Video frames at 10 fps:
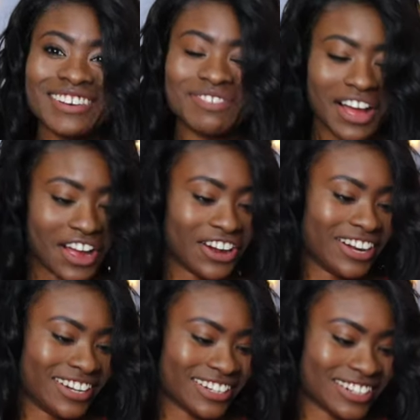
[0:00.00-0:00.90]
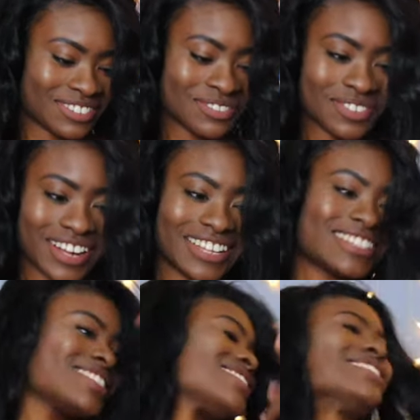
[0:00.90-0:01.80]
My heart.
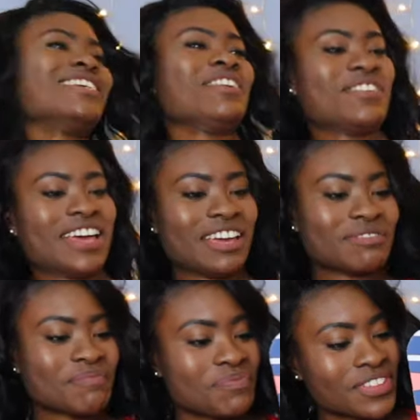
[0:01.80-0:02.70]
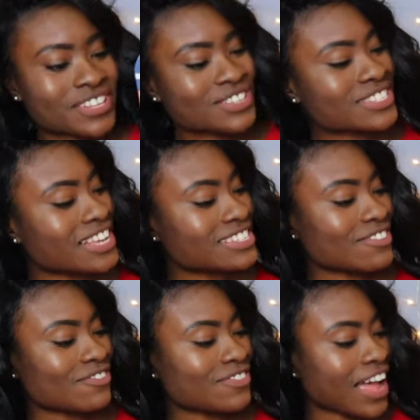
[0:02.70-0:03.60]
What? Okay. So it says
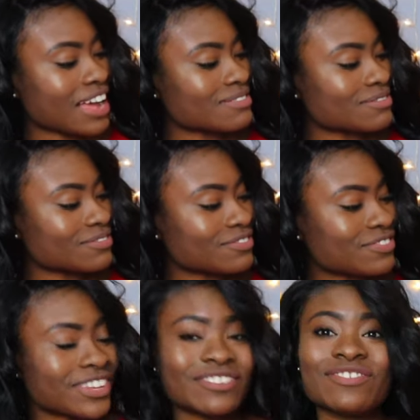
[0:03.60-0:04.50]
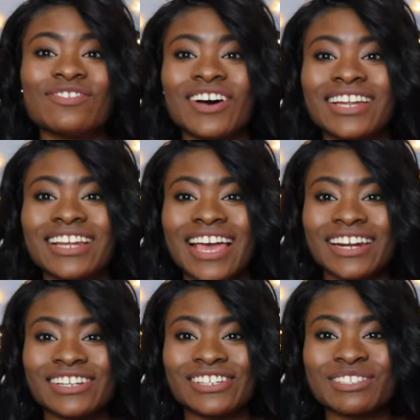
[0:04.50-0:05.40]
FabFitFun
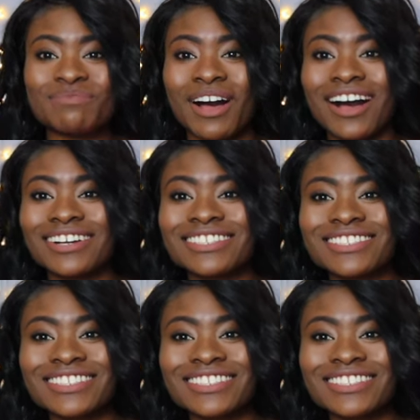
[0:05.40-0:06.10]
Editor's Box.